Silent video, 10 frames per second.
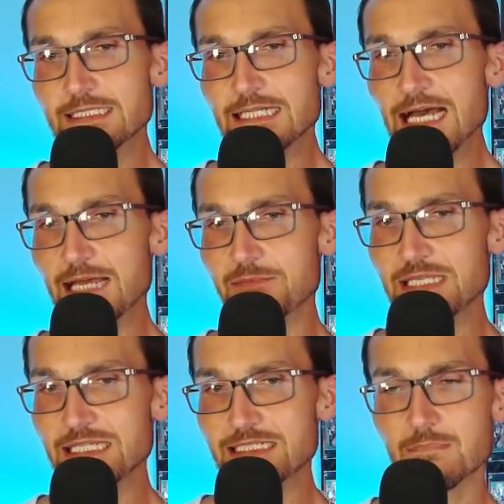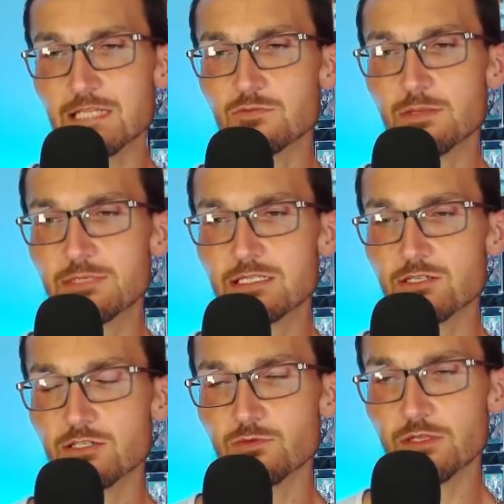I'm
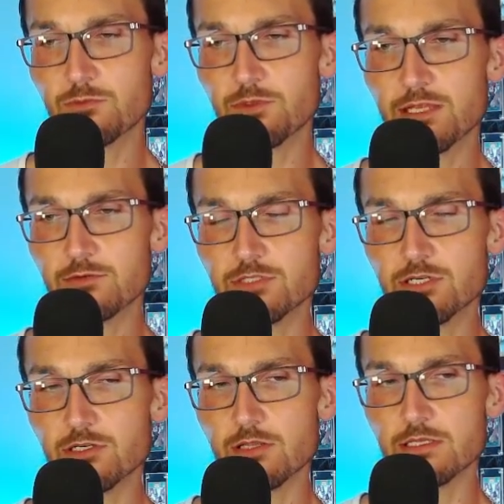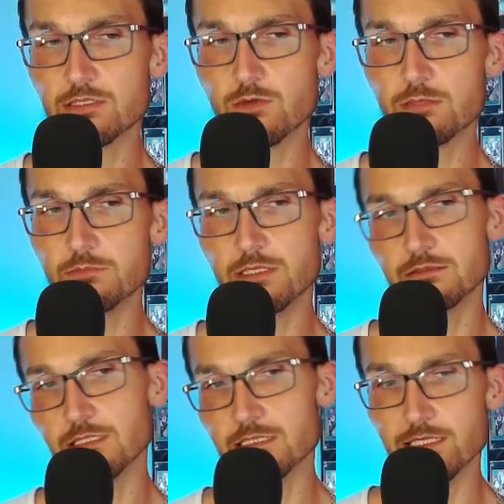concerned with their return on this one. But
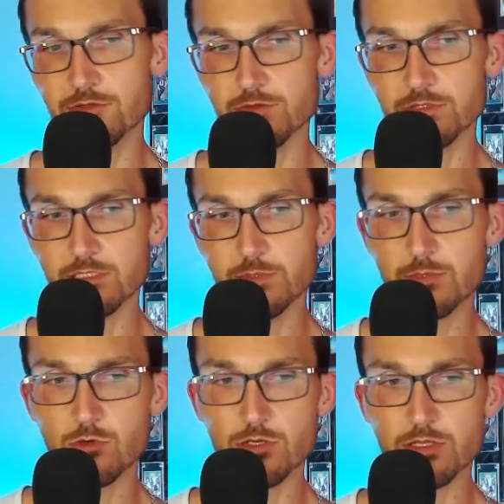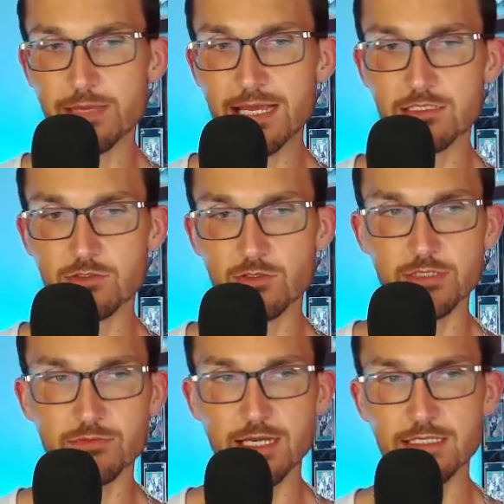let's get through a little bit more of the
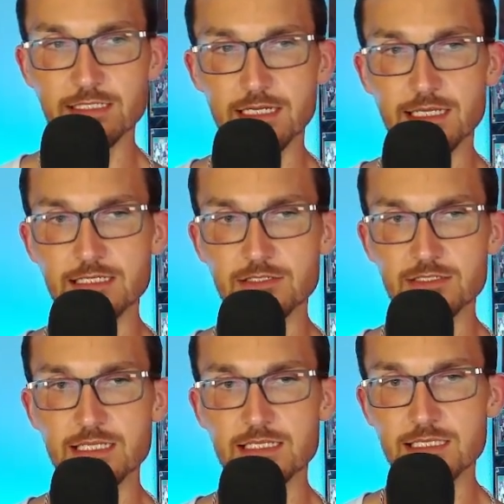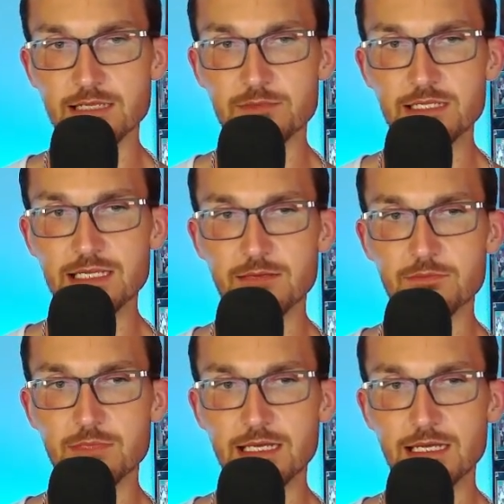backstory, right? The year since they
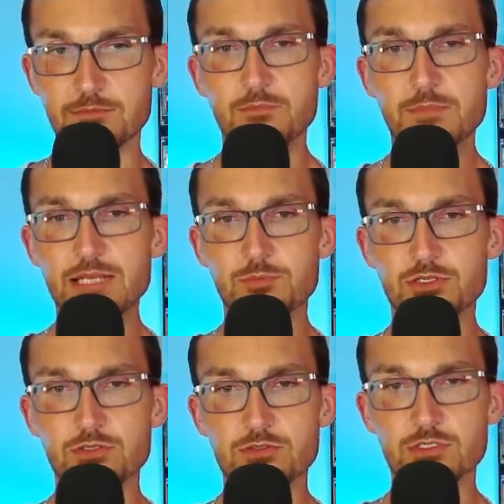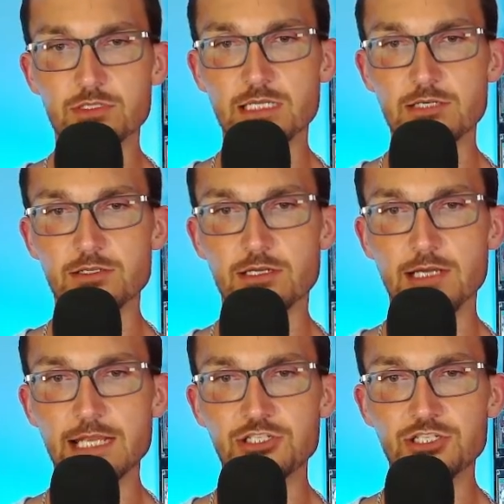become mega producers under their
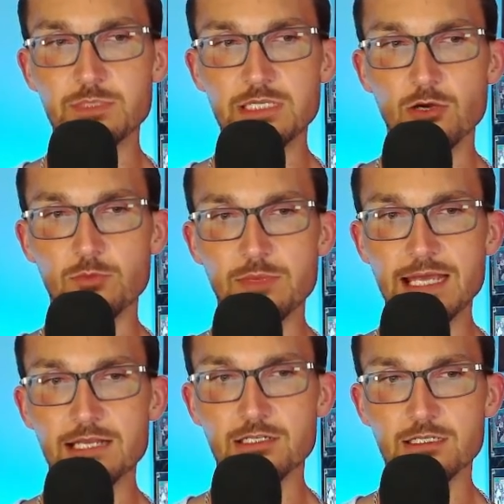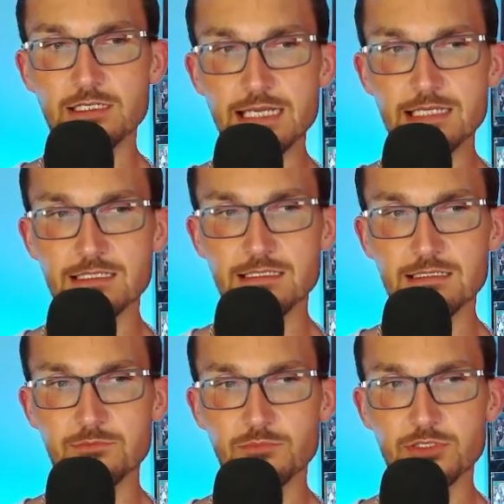AGBO banner, yes,
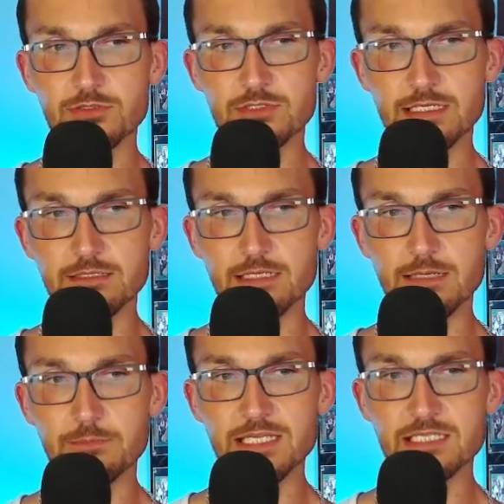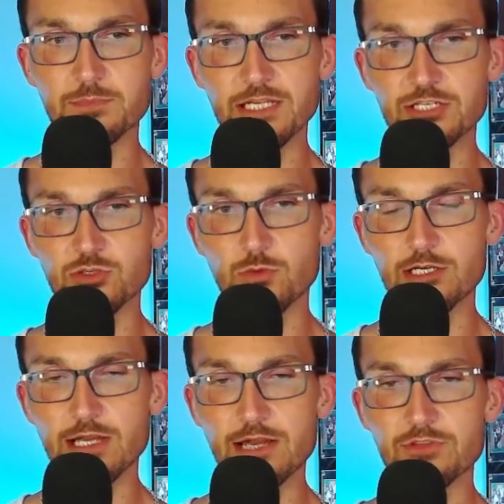producing Best Picture
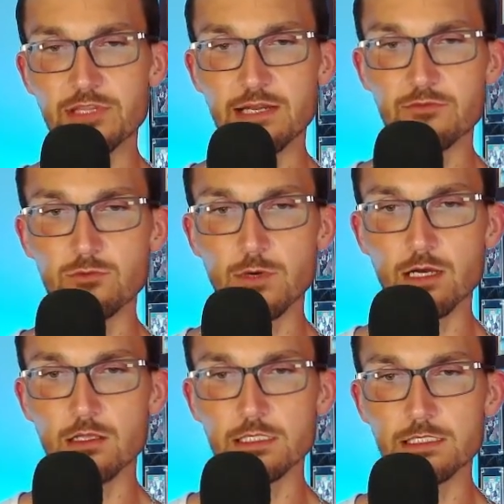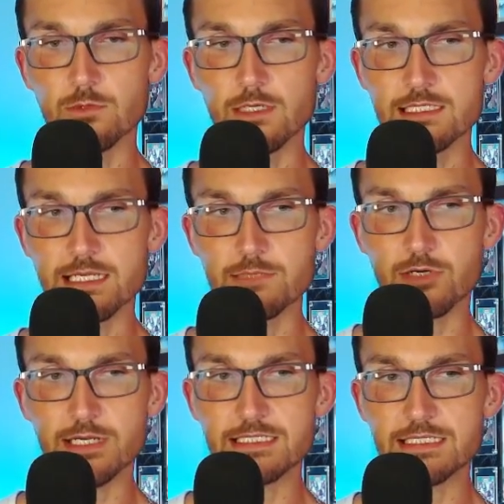winner Everything Everywhere All at Once and
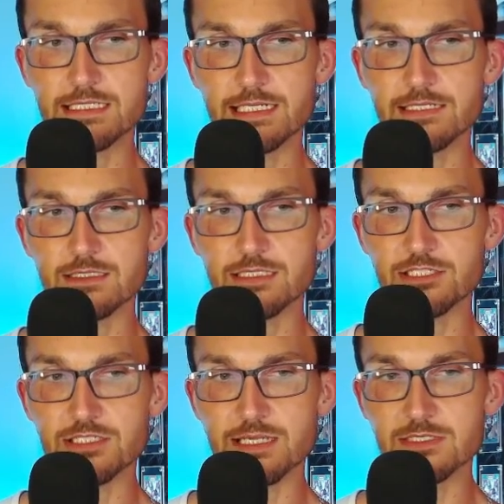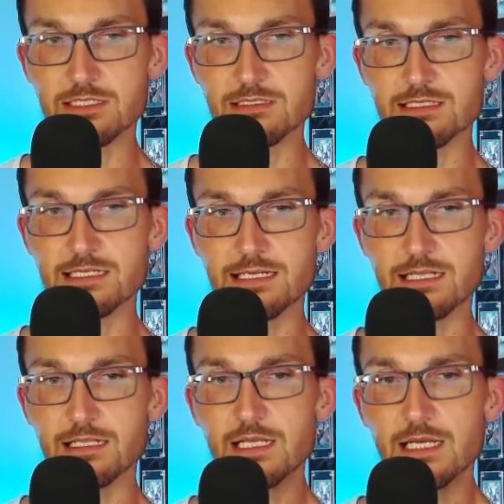pricey titles such as Amazon
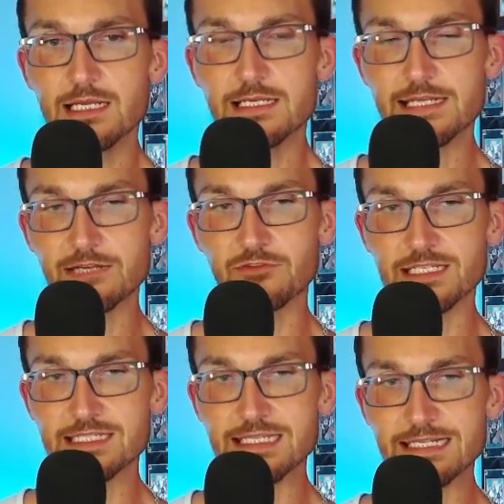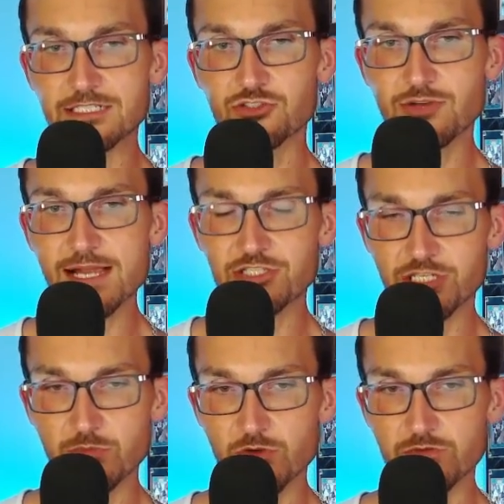Citadel, Netflix
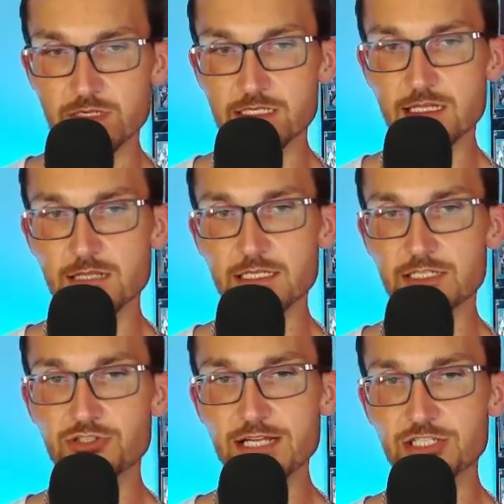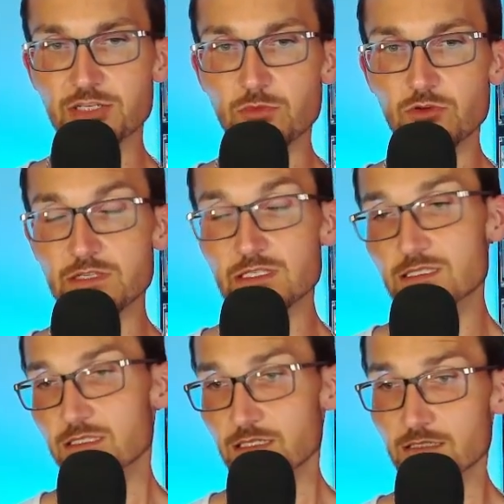Extraction movies. Now, the Extraction
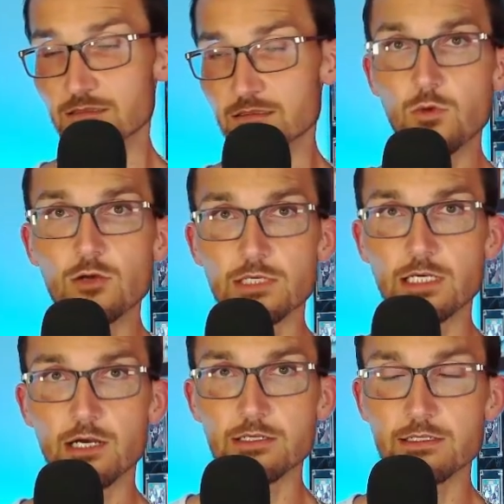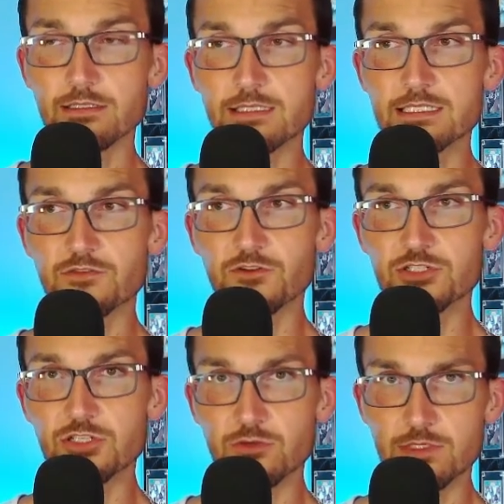movies, they're well regarded, at least the
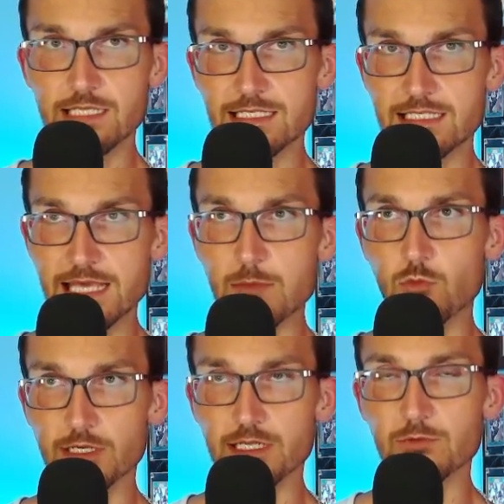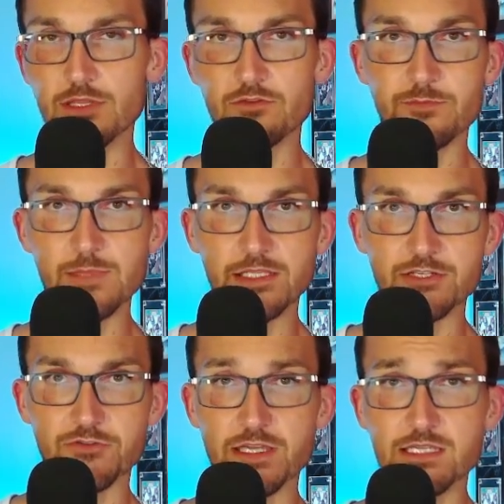first two, and that's them working with with a
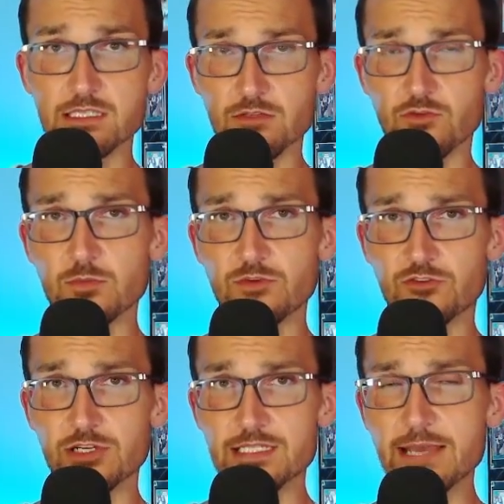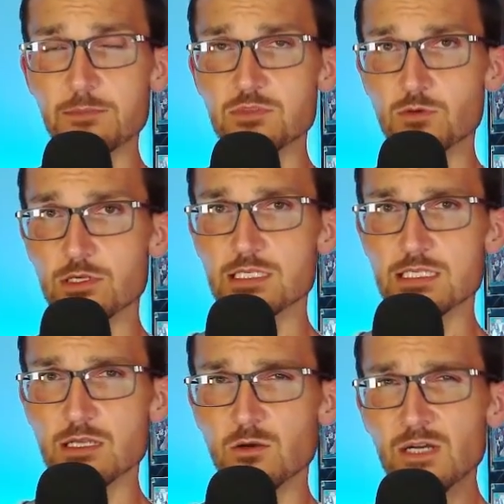familiar face in the form of Chris Hemsworth,
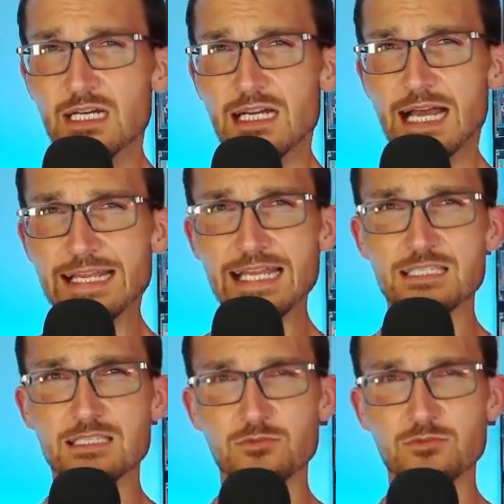so I guess the